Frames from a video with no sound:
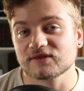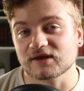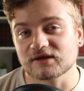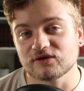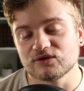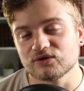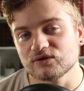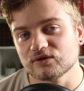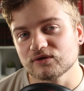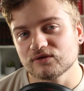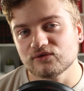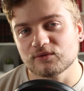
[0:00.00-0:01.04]
Thank
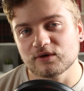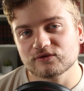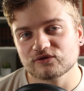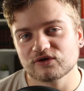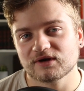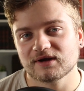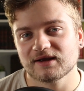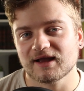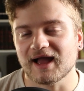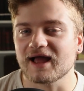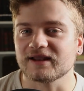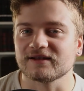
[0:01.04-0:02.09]
you for watching,
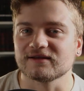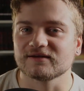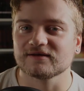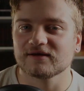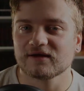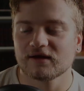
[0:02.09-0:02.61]
and